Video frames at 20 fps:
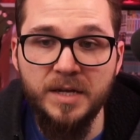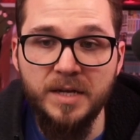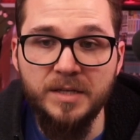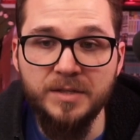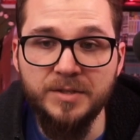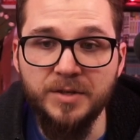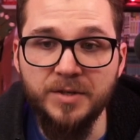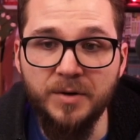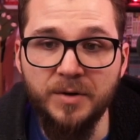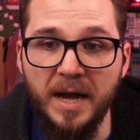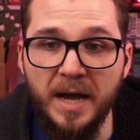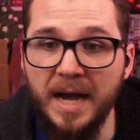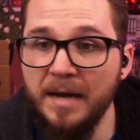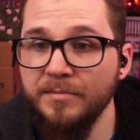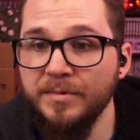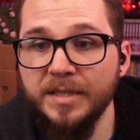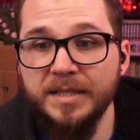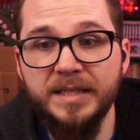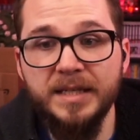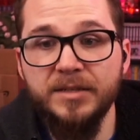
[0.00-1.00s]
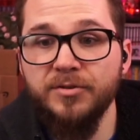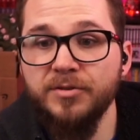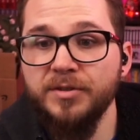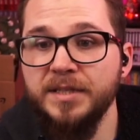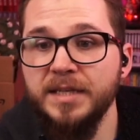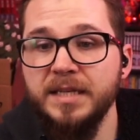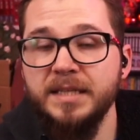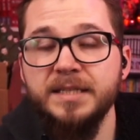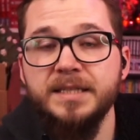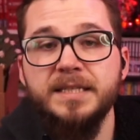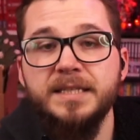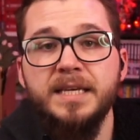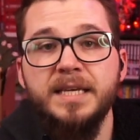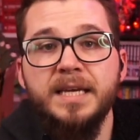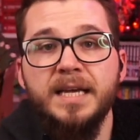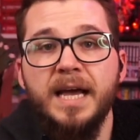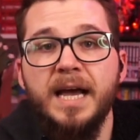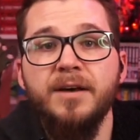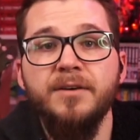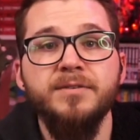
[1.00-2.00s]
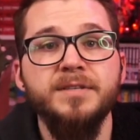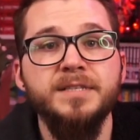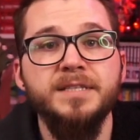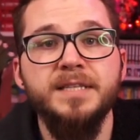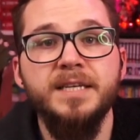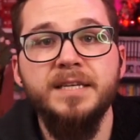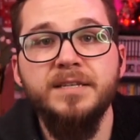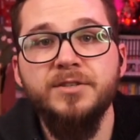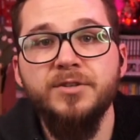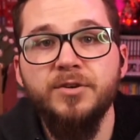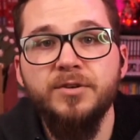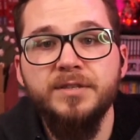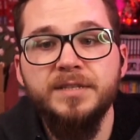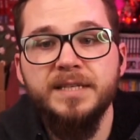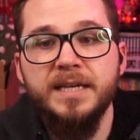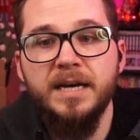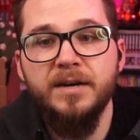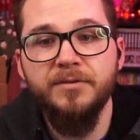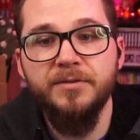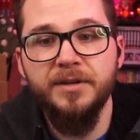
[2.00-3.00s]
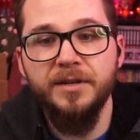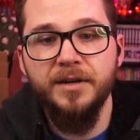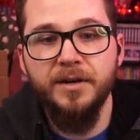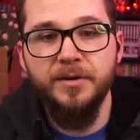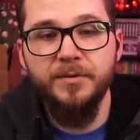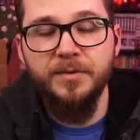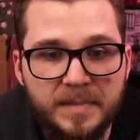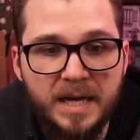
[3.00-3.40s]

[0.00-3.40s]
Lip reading: So I'm just interested in seeing how this thing turns out, you know?